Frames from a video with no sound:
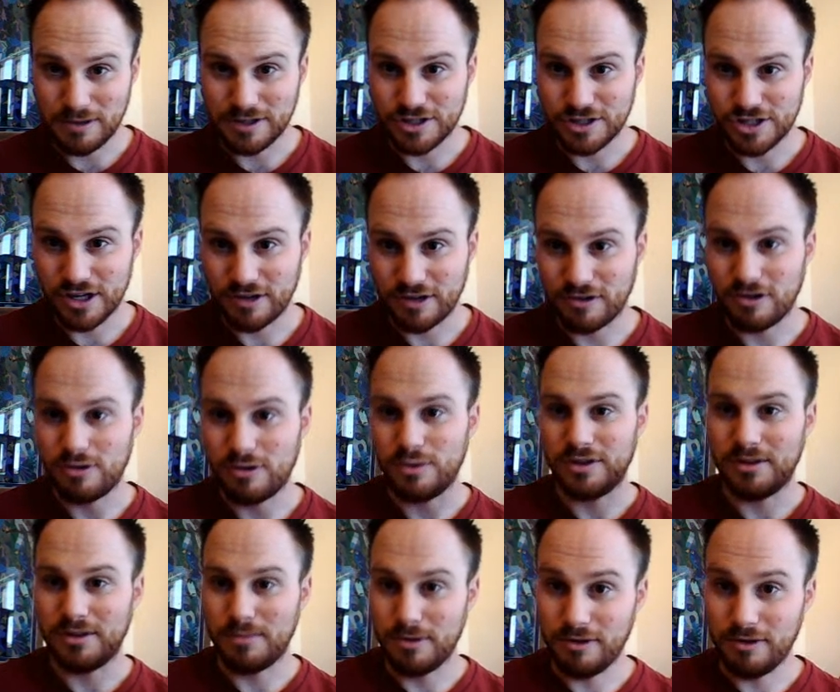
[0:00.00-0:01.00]
in general when
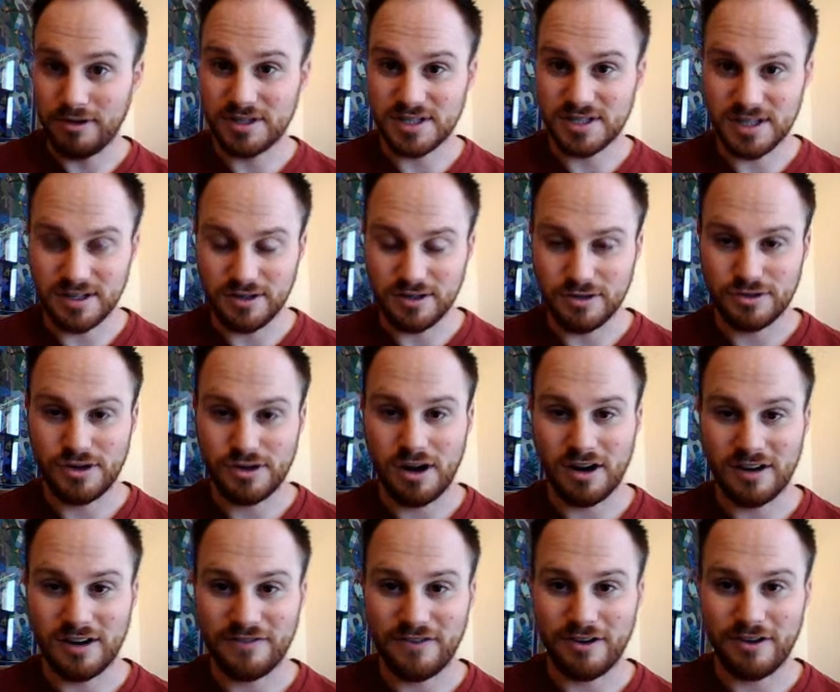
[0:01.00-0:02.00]
the moon is in
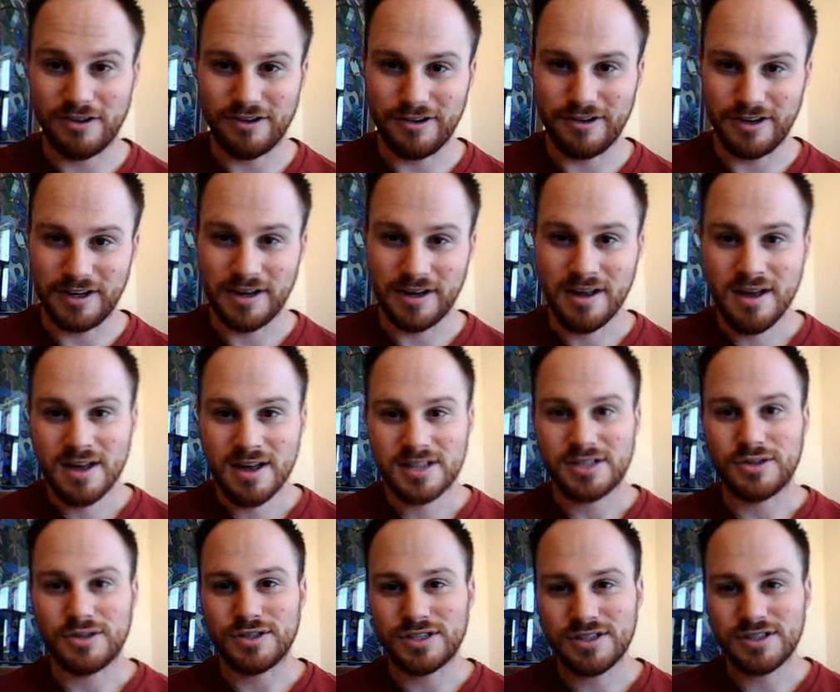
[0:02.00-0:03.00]
Uttara Phalguni.
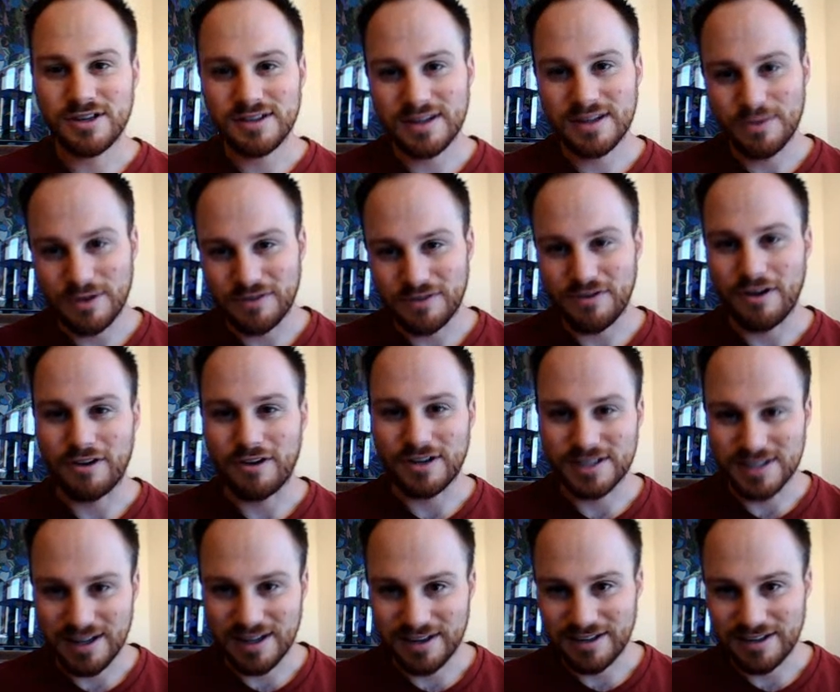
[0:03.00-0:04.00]
So it's good that we focus
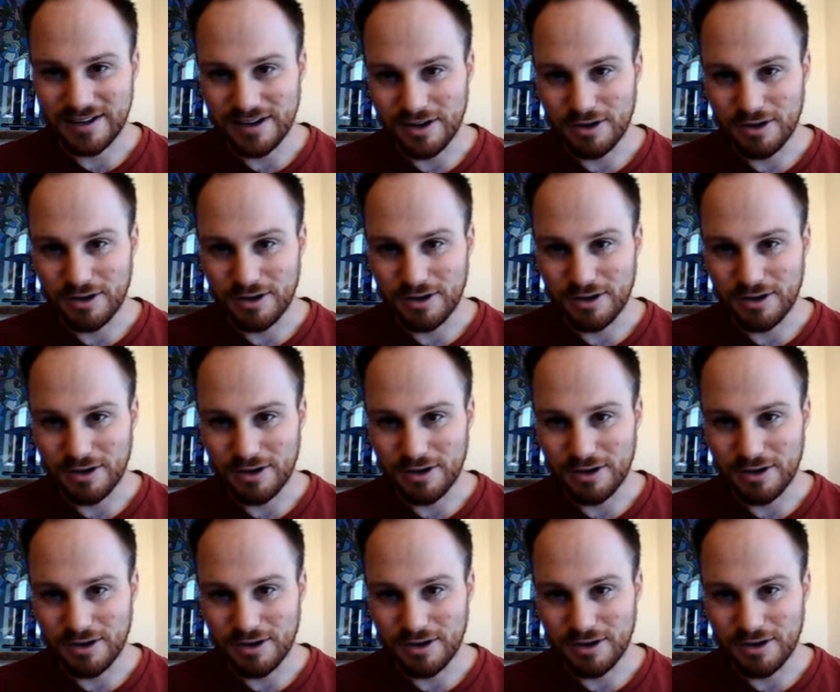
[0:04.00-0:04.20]
on,